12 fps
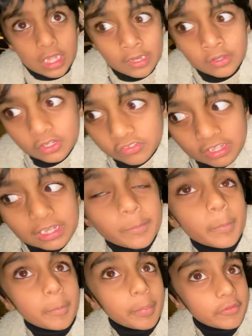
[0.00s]
gonna tell
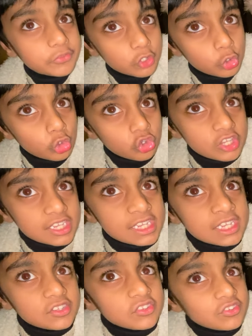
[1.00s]
him about the
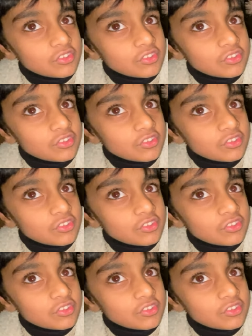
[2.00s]
cookies.